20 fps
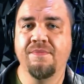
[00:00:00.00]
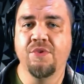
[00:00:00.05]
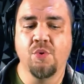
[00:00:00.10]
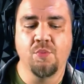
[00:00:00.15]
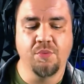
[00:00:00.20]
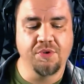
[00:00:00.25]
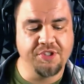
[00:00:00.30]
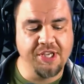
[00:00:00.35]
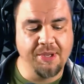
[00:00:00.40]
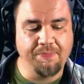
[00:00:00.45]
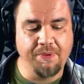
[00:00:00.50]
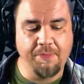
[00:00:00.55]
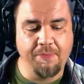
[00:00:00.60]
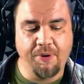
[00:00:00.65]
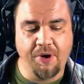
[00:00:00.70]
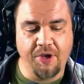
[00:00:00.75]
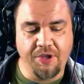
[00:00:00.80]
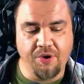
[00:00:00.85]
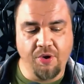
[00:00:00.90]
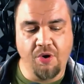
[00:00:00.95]
will simply
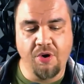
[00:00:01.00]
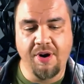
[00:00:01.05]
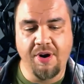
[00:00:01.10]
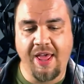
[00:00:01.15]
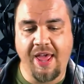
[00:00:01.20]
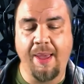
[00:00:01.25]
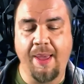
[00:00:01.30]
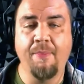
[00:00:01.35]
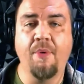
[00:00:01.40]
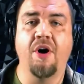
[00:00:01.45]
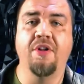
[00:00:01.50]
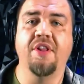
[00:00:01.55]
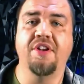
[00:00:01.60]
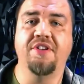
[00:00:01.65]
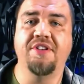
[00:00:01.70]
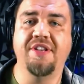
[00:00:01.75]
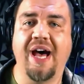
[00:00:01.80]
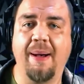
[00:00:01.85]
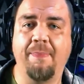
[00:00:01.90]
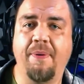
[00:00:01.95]
put your name on the
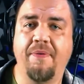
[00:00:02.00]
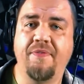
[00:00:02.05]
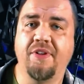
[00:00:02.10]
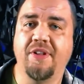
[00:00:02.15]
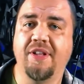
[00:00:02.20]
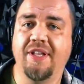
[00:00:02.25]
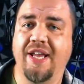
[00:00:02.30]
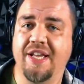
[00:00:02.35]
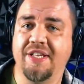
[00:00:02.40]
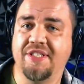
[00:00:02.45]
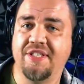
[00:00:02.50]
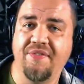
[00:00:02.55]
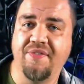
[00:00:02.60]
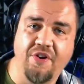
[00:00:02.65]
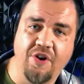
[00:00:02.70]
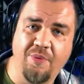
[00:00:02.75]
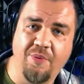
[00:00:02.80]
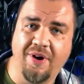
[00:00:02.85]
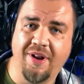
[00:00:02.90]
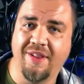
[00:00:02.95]
top of a list. If
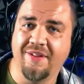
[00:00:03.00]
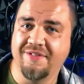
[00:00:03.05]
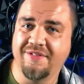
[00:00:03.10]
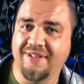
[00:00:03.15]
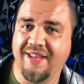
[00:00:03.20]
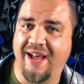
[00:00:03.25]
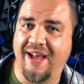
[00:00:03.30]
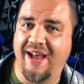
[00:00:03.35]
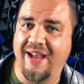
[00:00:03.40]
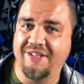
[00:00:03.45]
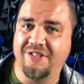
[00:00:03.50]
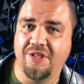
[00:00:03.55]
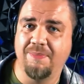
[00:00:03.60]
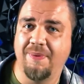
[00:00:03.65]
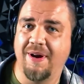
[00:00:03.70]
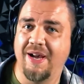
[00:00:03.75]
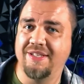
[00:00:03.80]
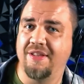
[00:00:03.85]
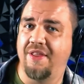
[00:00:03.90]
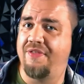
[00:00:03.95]
you're one of those guys who
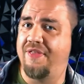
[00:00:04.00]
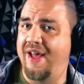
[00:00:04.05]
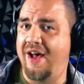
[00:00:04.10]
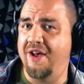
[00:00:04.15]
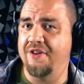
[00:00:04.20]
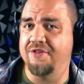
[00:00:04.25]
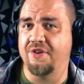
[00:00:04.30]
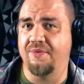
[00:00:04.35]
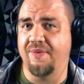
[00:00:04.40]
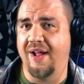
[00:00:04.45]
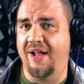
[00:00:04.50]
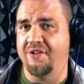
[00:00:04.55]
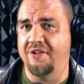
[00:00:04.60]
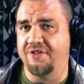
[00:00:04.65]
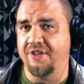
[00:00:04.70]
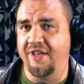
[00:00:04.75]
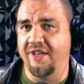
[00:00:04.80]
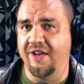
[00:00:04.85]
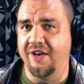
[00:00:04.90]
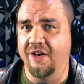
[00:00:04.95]
buys 1,000 rounds
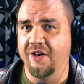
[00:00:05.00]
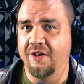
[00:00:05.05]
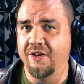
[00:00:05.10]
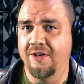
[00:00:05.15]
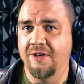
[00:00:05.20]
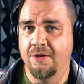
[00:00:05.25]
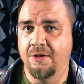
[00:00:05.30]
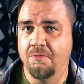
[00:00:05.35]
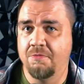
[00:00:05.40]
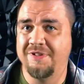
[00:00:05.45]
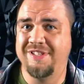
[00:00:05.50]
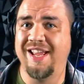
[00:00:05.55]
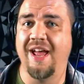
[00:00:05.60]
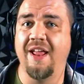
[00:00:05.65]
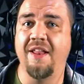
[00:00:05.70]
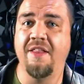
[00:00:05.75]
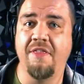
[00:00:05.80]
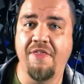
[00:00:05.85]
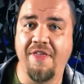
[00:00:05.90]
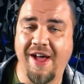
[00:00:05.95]
a year,
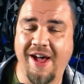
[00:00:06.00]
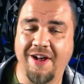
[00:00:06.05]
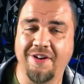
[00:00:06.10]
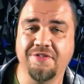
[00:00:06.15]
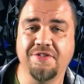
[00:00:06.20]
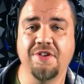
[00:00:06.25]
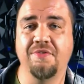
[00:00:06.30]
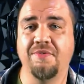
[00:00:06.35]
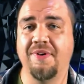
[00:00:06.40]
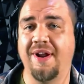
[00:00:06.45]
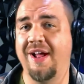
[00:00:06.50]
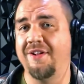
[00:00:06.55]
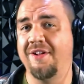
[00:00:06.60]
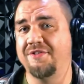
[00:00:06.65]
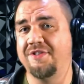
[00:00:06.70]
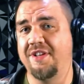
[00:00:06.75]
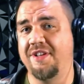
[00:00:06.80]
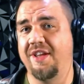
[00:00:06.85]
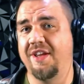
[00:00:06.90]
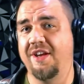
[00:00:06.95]
10,000
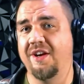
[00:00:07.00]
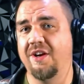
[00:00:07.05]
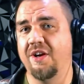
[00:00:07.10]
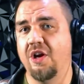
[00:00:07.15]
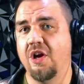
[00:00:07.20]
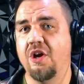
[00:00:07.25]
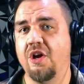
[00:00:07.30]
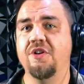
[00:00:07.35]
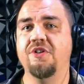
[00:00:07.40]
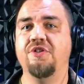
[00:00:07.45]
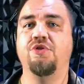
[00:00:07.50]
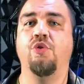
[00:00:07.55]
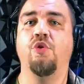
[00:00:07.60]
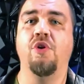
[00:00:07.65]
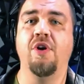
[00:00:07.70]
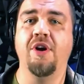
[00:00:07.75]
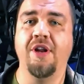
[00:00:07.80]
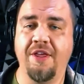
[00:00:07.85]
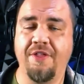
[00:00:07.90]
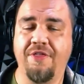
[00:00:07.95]
rounds a year,
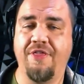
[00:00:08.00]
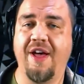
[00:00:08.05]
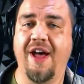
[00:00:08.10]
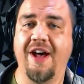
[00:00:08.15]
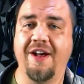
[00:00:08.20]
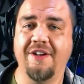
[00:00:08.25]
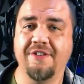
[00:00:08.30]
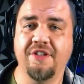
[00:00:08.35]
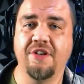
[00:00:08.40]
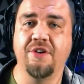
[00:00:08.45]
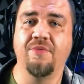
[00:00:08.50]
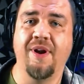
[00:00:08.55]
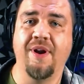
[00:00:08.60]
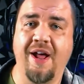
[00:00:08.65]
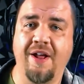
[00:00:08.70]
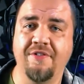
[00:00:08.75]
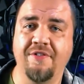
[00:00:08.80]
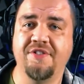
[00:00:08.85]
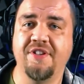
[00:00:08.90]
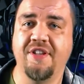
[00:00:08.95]
20,000
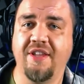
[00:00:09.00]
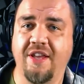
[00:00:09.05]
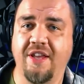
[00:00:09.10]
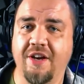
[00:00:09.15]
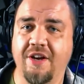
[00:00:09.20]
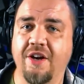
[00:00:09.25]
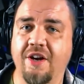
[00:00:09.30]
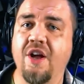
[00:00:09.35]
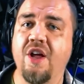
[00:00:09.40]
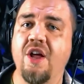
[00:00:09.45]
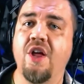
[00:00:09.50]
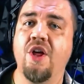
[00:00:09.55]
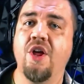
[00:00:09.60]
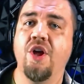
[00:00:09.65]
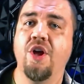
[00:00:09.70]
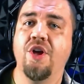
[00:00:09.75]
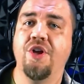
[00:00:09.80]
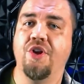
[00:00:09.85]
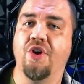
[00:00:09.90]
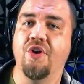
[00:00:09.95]
rounds a year,
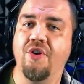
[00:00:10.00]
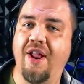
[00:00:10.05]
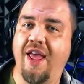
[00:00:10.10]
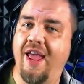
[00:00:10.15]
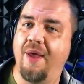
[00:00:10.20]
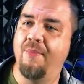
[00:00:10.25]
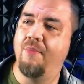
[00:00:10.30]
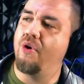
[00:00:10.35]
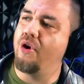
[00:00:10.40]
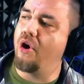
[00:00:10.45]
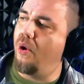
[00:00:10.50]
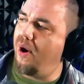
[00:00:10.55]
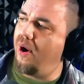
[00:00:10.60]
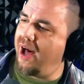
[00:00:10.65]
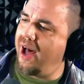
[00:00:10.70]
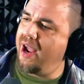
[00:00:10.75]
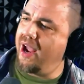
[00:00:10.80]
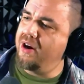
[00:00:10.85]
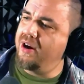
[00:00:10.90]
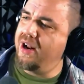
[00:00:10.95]
your name will go
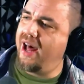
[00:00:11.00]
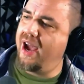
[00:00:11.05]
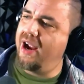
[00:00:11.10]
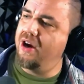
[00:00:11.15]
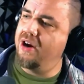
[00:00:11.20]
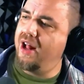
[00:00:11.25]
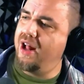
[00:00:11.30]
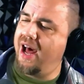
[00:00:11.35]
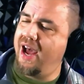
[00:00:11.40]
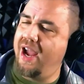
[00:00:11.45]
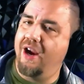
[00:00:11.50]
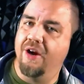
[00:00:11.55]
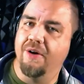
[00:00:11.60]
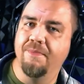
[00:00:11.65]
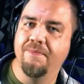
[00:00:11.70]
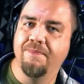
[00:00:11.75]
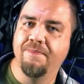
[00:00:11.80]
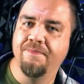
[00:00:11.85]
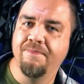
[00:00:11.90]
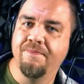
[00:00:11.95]
higher and higher and higher.
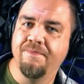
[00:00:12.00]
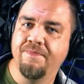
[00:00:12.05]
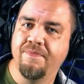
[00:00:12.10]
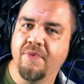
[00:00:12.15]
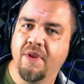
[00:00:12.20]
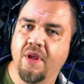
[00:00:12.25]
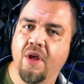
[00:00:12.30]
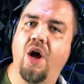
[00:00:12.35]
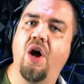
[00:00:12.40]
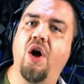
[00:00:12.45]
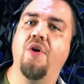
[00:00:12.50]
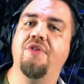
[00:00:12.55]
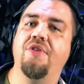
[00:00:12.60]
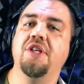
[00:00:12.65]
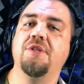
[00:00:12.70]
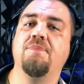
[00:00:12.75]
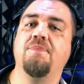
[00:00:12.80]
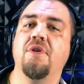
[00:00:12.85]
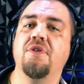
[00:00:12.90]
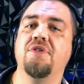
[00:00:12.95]
Oh,
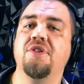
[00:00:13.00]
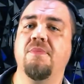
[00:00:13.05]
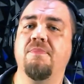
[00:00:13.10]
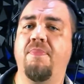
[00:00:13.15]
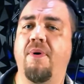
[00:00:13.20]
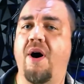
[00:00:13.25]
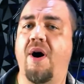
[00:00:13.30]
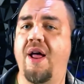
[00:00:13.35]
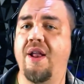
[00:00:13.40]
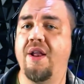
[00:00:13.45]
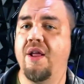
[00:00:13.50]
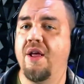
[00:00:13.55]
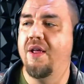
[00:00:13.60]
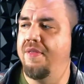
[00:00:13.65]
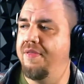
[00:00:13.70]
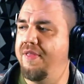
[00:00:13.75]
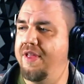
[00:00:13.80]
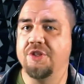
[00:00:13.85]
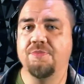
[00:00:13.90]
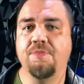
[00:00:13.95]
this person bought
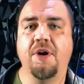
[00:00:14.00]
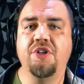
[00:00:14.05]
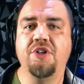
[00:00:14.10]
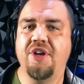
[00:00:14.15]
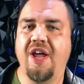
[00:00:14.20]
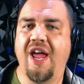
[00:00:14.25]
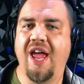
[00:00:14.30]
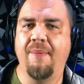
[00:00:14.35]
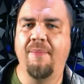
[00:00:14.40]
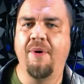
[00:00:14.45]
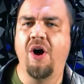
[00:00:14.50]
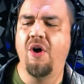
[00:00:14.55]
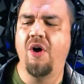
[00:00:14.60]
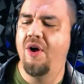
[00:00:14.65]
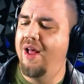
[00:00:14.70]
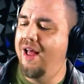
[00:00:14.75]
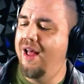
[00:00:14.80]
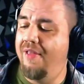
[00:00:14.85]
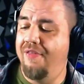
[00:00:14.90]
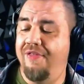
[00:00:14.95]
this much ammo.
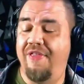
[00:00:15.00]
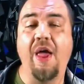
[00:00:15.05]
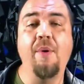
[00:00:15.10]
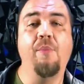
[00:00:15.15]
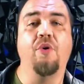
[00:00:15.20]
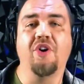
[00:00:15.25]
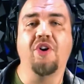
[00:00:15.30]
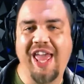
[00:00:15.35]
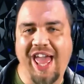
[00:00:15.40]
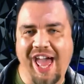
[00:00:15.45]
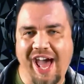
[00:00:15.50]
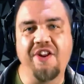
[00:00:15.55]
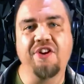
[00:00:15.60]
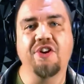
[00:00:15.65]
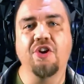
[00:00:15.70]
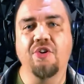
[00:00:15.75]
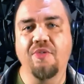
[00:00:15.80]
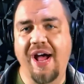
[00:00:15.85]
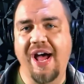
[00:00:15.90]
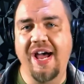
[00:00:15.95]
They will
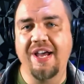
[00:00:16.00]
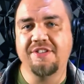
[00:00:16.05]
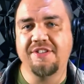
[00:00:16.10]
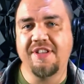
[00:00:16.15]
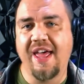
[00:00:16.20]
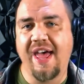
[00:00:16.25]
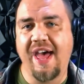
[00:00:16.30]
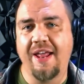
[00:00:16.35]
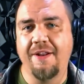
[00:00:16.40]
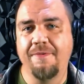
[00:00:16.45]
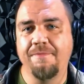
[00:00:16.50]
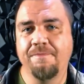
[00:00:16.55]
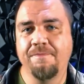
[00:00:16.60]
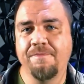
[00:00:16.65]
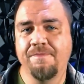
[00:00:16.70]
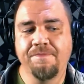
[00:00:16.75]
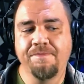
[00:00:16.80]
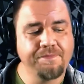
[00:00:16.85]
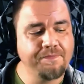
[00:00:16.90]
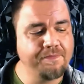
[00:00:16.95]
categorize that
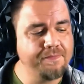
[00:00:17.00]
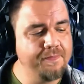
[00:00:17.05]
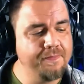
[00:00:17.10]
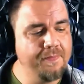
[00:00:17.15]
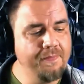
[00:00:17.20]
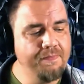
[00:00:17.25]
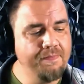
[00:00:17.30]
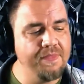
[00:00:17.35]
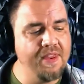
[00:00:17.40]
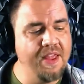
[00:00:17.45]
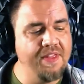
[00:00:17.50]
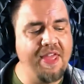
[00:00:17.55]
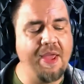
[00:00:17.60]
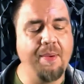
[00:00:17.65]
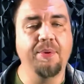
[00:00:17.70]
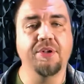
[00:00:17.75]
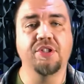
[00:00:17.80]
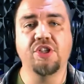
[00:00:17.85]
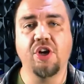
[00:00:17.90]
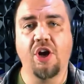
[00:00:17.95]
and they
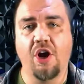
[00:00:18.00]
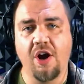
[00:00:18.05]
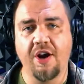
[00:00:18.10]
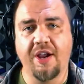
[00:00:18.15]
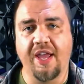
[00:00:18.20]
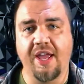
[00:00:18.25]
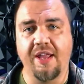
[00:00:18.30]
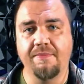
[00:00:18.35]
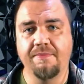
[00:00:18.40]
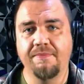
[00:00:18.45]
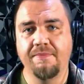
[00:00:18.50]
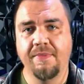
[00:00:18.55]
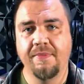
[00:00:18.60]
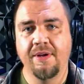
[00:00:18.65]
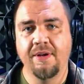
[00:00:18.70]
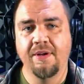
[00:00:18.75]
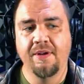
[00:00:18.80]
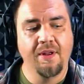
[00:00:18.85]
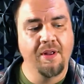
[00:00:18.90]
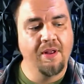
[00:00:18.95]
will target
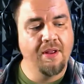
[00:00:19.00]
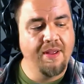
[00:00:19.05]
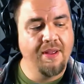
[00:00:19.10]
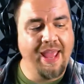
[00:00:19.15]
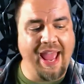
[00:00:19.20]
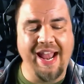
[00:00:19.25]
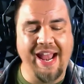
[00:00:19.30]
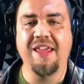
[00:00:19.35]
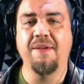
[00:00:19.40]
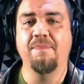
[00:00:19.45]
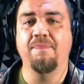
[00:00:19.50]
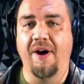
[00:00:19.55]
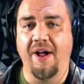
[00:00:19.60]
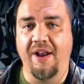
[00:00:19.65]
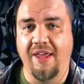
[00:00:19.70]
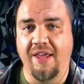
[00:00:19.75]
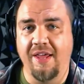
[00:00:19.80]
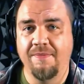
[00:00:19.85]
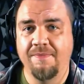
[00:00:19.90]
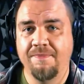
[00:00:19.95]

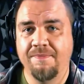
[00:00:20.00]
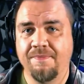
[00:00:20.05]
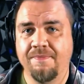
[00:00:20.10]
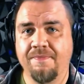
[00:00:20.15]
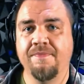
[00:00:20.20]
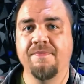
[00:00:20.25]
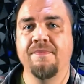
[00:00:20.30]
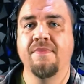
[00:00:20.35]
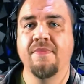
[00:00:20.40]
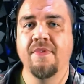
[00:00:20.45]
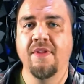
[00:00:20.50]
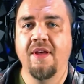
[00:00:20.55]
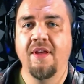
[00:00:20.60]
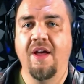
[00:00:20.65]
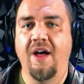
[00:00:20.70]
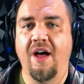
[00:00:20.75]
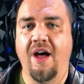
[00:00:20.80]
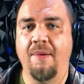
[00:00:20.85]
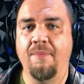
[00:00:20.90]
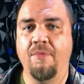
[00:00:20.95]
anybody
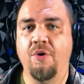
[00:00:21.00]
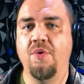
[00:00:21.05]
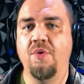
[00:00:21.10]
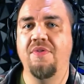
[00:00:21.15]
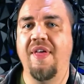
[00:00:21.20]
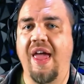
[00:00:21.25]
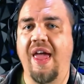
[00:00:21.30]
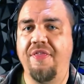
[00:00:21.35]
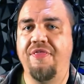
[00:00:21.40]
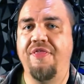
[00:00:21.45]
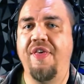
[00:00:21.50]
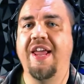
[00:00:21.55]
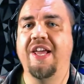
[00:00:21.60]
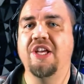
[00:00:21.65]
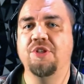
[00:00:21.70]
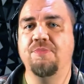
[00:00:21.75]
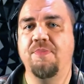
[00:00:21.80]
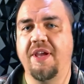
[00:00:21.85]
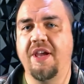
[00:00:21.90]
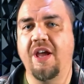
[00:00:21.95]
um, who they think
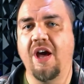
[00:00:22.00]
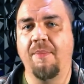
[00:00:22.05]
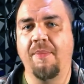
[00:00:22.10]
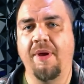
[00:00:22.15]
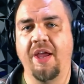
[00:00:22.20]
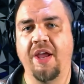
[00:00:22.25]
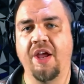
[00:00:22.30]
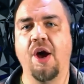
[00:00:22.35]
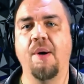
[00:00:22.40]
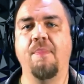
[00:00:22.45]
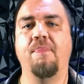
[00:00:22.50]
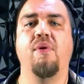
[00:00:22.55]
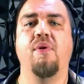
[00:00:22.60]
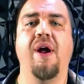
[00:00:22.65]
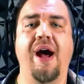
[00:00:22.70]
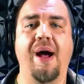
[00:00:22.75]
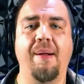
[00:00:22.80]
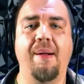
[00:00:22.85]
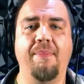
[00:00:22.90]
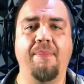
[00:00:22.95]
is becoming a
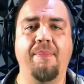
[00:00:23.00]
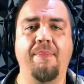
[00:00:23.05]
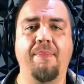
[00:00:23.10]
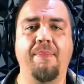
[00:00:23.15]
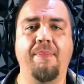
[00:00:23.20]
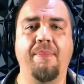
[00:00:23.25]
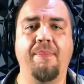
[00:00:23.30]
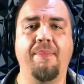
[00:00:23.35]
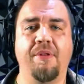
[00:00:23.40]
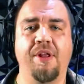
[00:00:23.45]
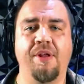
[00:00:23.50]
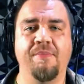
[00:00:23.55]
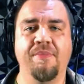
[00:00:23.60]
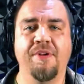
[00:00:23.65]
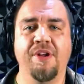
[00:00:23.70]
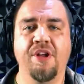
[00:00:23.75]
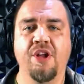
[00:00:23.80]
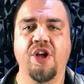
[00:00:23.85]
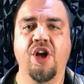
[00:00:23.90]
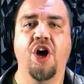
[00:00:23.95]
problem, a
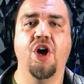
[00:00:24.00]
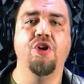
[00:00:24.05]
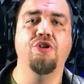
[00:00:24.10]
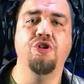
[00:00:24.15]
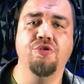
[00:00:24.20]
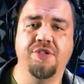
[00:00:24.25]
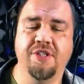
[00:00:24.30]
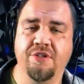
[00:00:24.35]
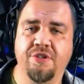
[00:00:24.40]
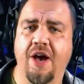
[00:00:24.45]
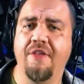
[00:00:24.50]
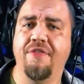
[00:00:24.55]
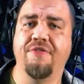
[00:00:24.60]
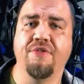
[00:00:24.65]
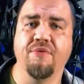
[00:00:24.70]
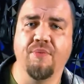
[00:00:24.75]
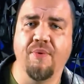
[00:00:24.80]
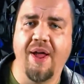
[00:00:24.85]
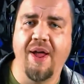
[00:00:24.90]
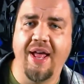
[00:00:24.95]
nuisance, a
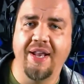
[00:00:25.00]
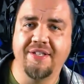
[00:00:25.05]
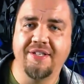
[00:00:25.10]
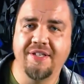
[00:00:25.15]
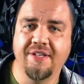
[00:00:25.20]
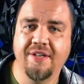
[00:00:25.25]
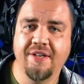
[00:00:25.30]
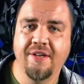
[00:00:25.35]
threat,